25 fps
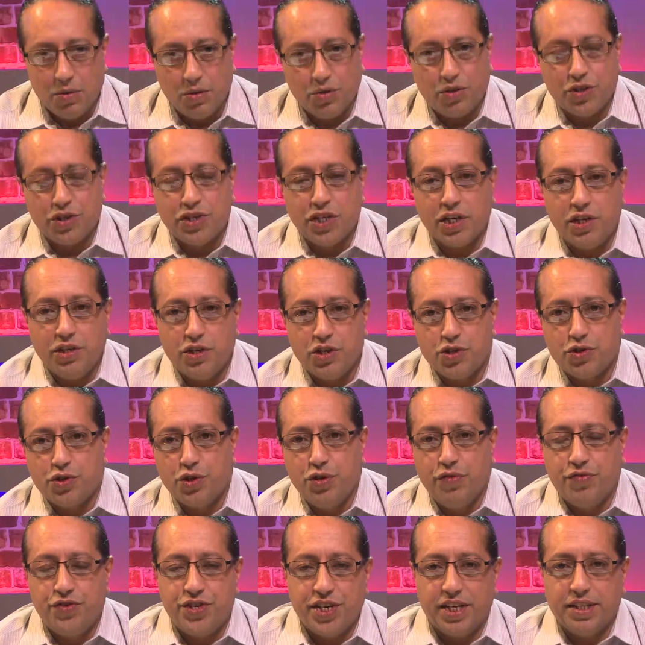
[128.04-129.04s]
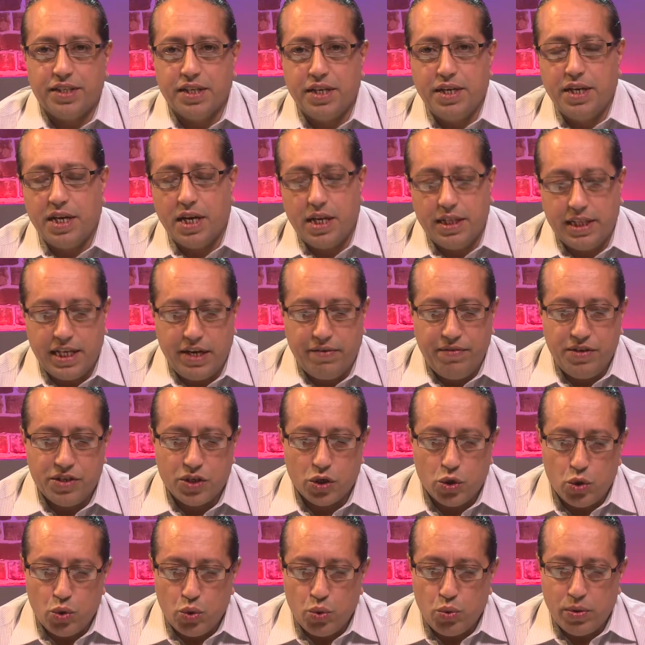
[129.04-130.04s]
Well, to tell you the truth, Chetan, there
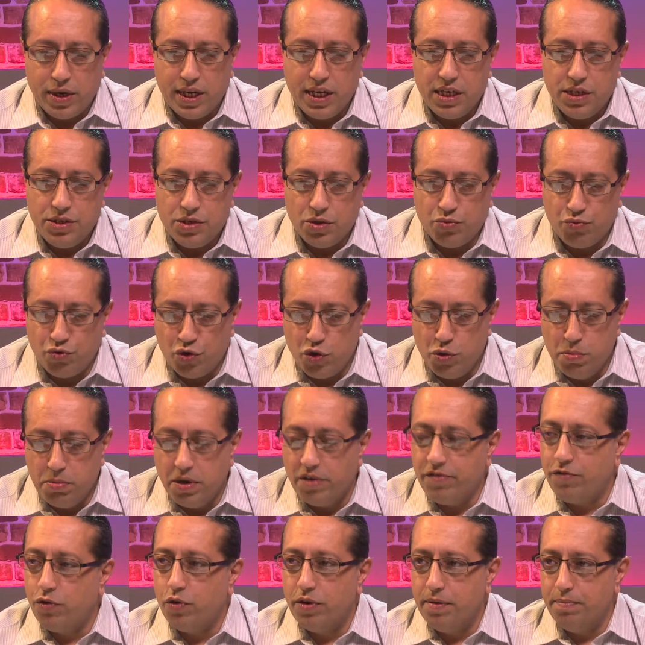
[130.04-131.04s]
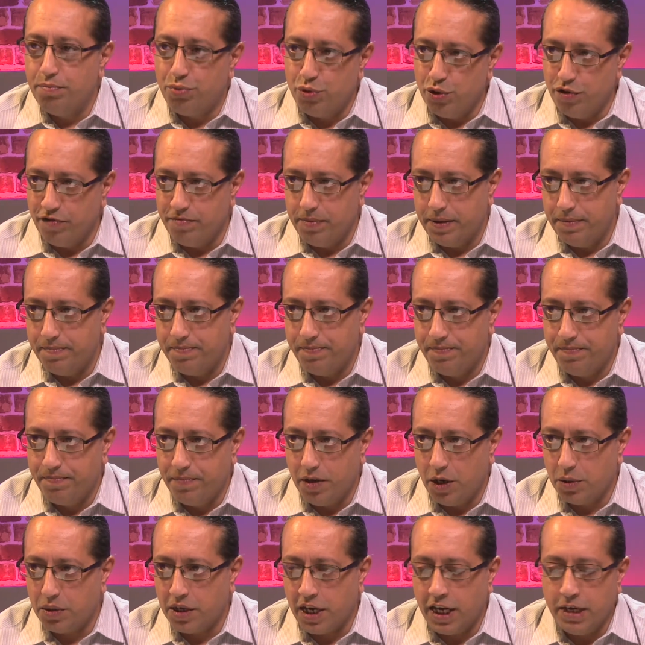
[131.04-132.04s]
is always room for improvement,
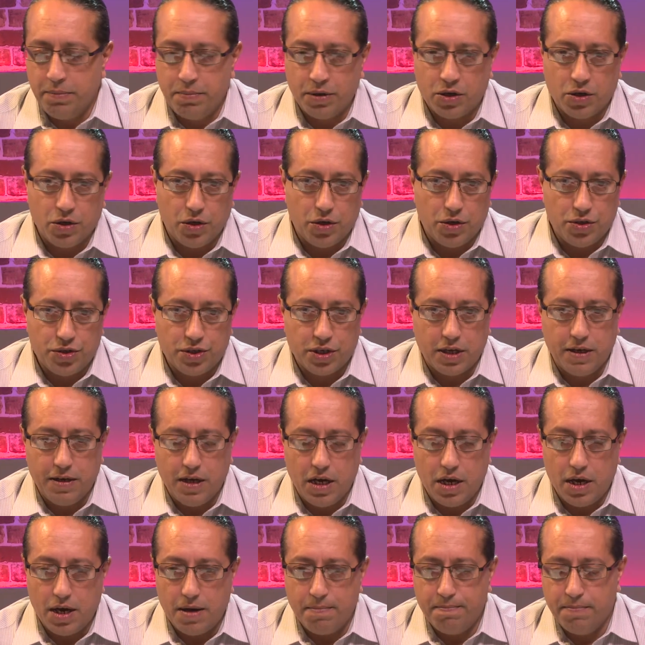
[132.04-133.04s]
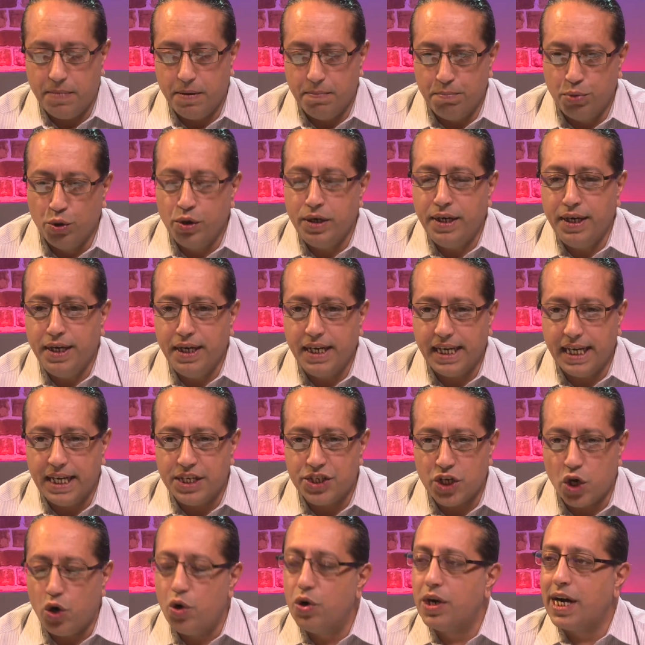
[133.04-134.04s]
okay? Because bullying
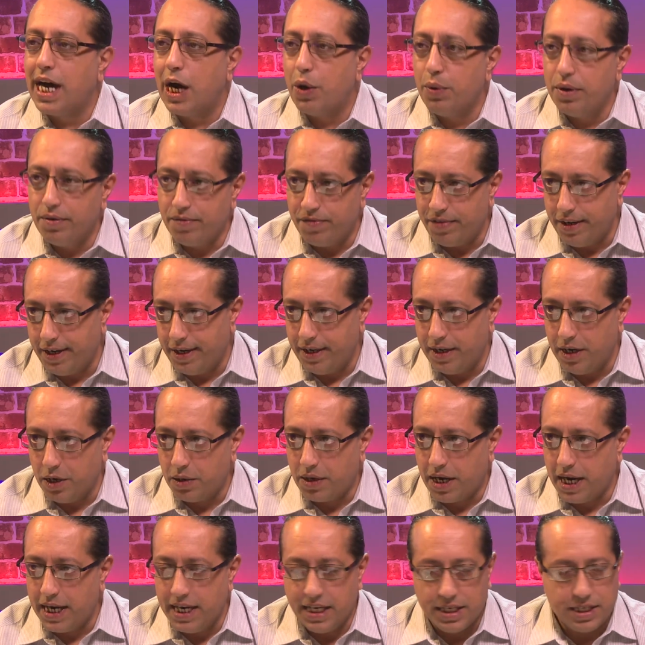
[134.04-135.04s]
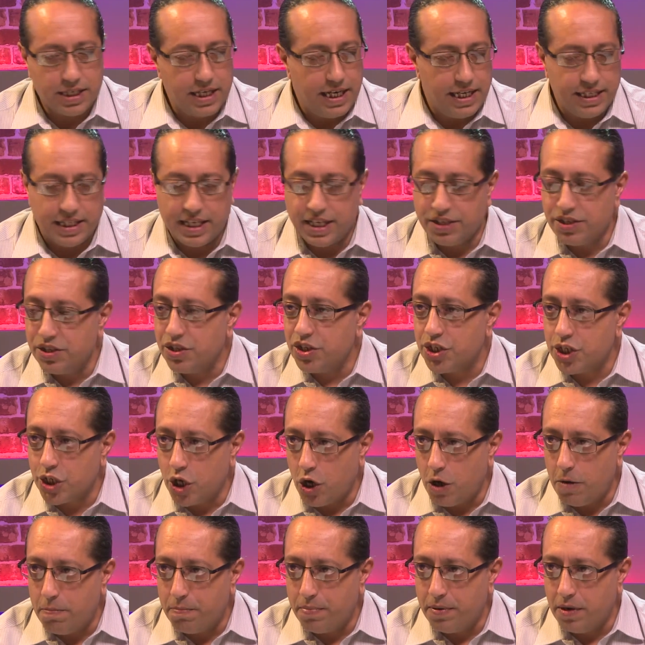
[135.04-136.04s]
is an ongoing thing, okay? It doesn't
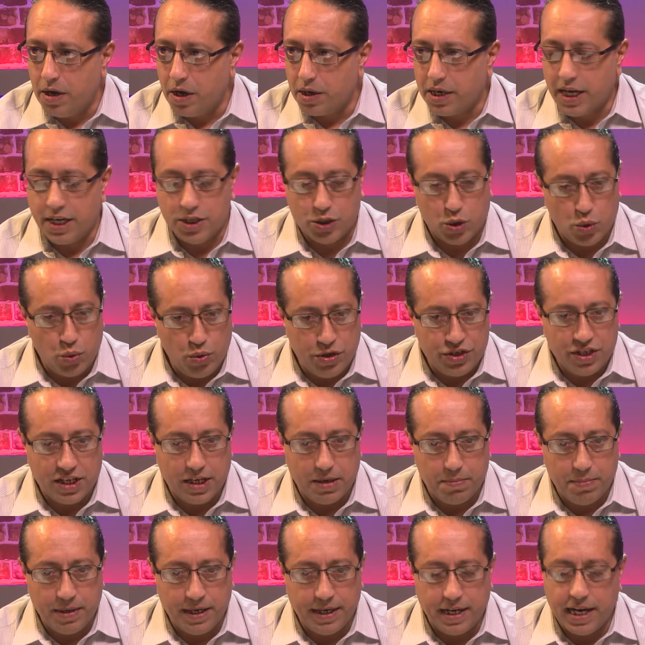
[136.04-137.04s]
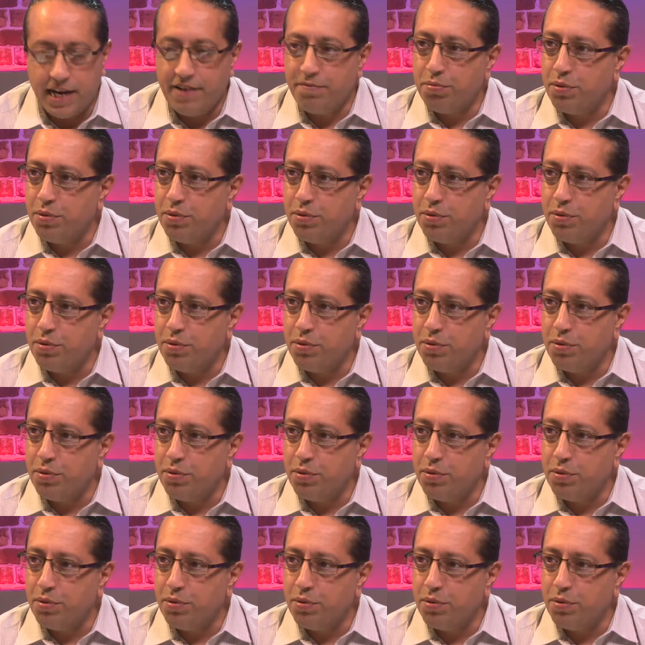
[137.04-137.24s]
stop, okay? It's always going to be there.